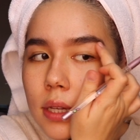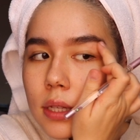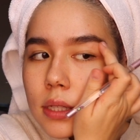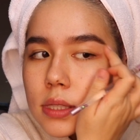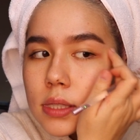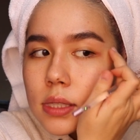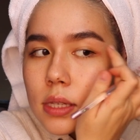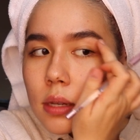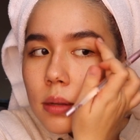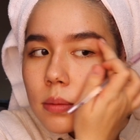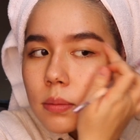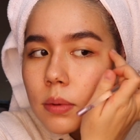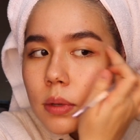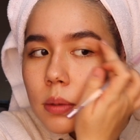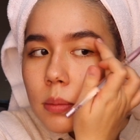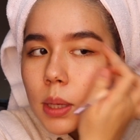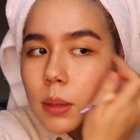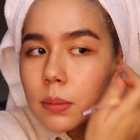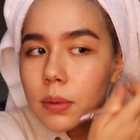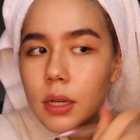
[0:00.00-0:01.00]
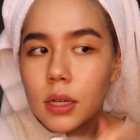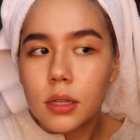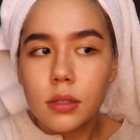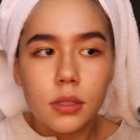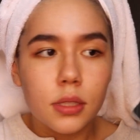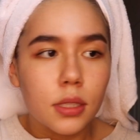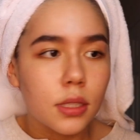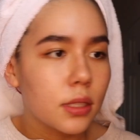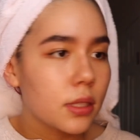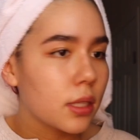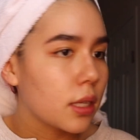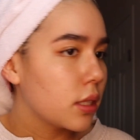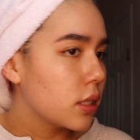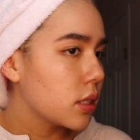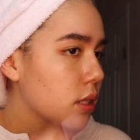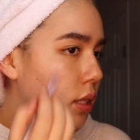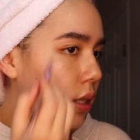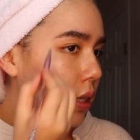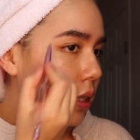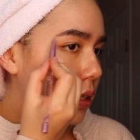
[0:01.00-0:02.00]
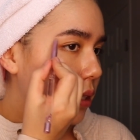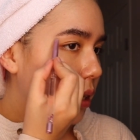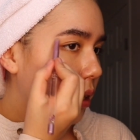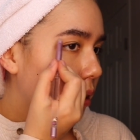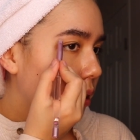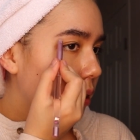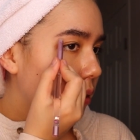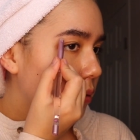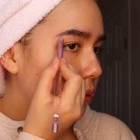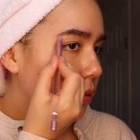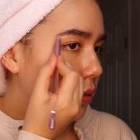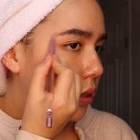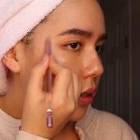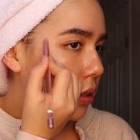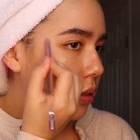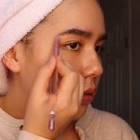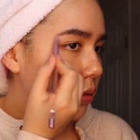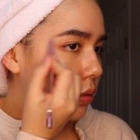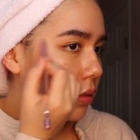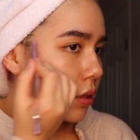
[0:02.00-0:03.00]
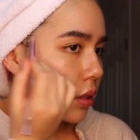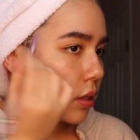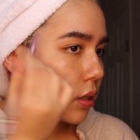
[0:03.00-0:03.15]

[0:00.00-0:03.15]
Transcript: ends up on my brows because I just like to have, you know.